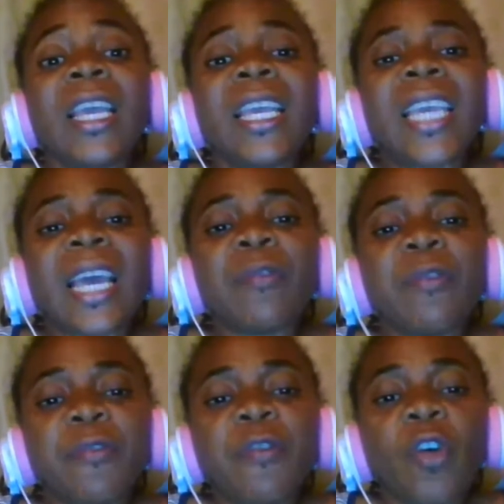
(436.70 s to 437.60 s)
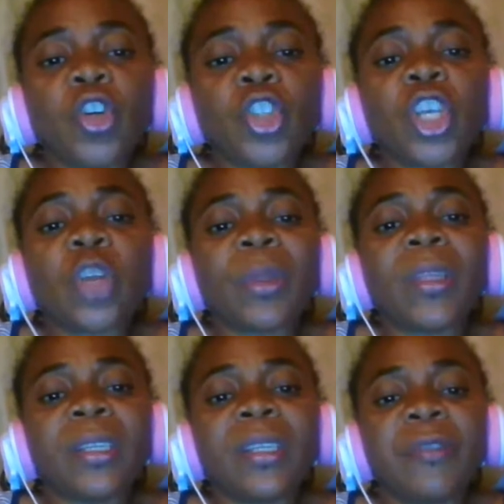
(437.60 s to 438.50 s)
can function
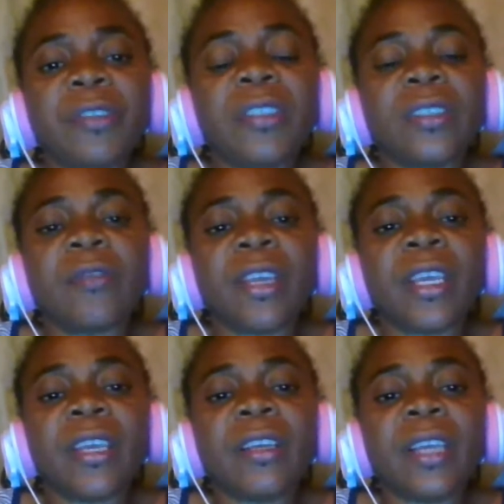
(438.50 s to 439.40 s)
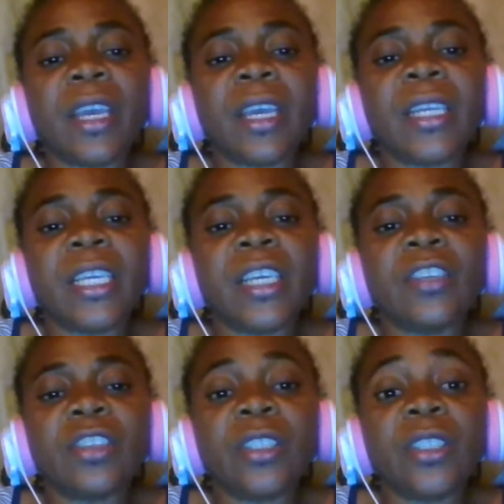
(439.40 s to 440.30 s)
within the deficit of
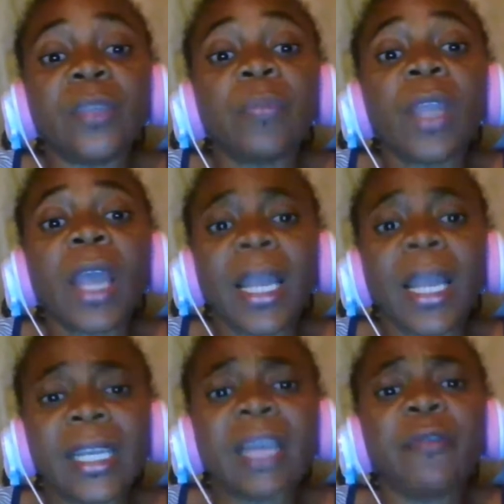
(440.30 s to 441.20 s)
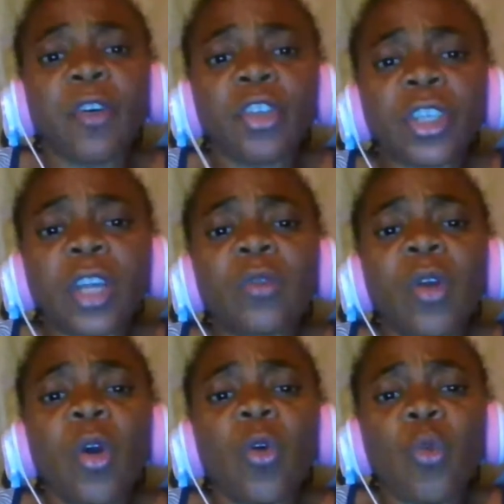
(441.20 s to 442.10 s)
ADHD and can function
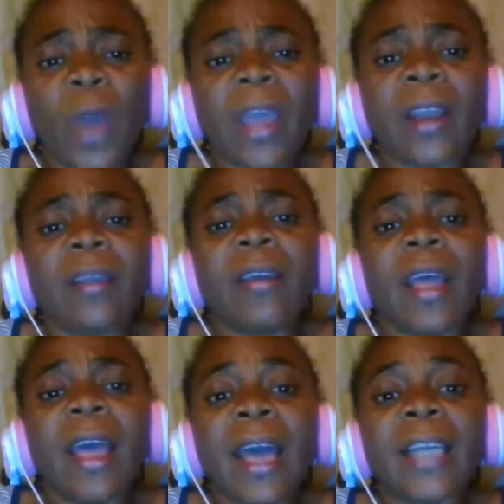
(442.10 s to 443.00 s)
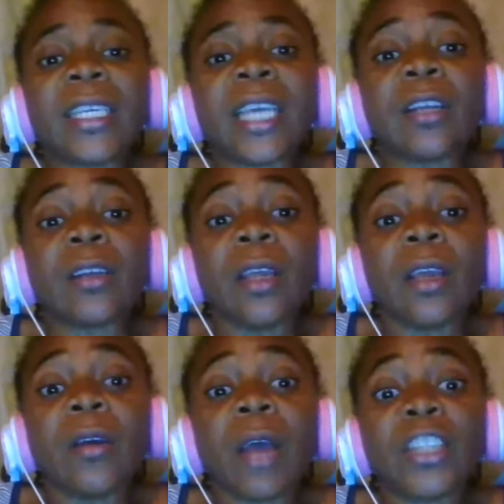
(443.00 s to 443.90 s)
well and can
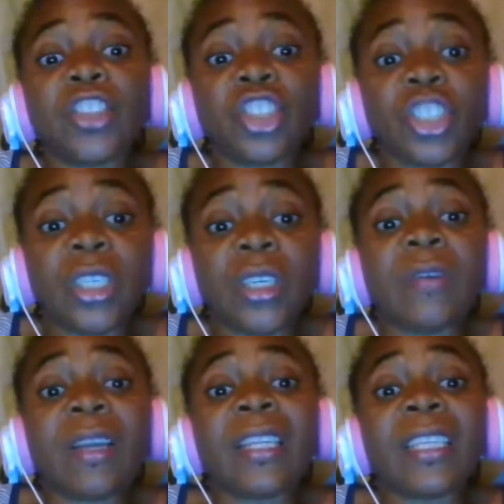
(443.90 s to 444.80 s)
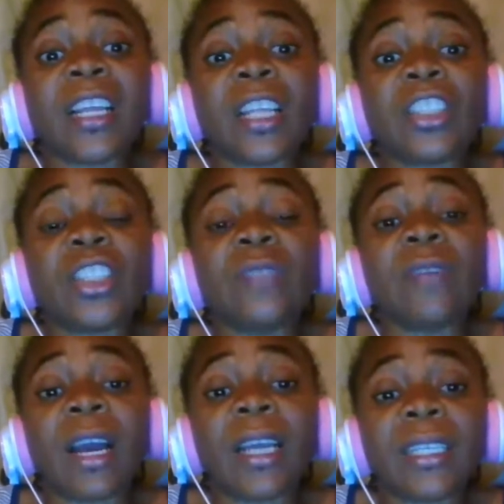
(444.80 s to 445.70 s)
achieve
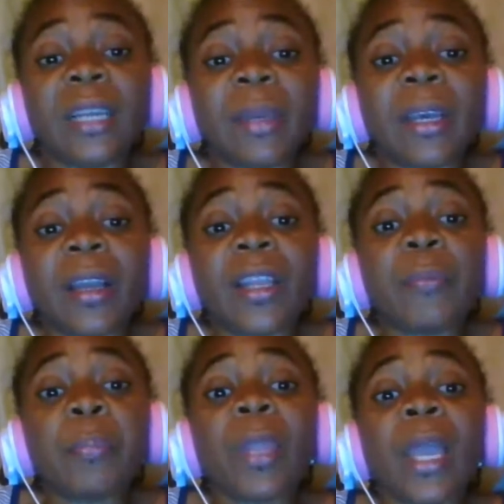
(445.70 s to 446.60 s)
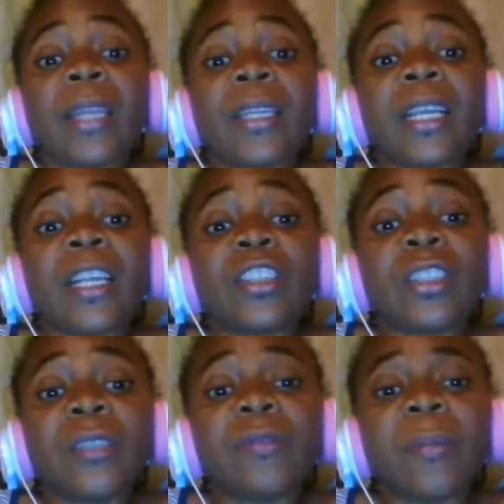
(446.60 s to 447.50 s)
academically and can
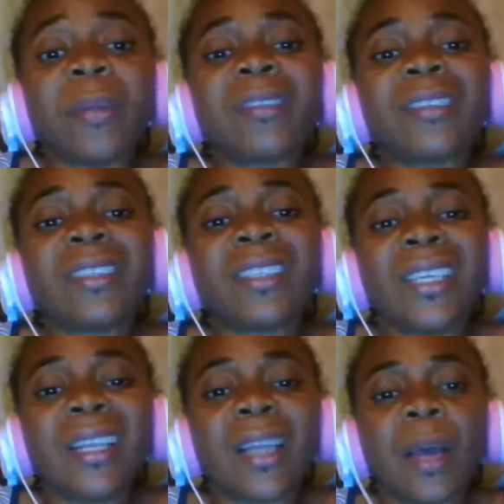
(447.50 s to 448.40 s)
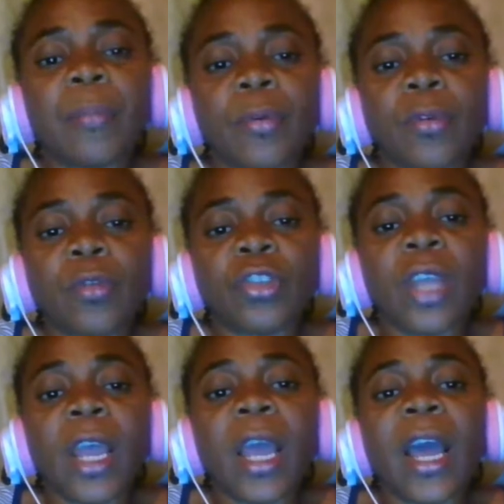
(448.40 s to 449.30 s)
achieve from a skill approach.
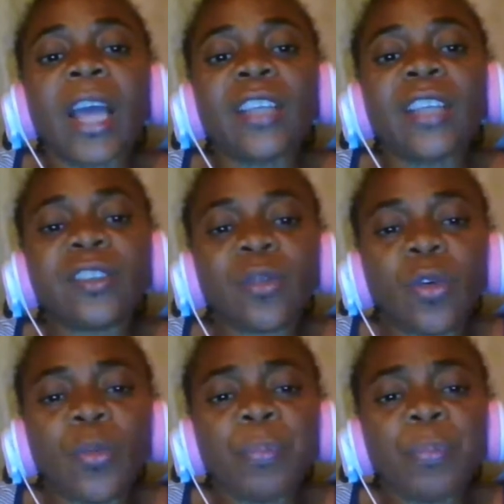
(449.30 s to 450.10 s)
And so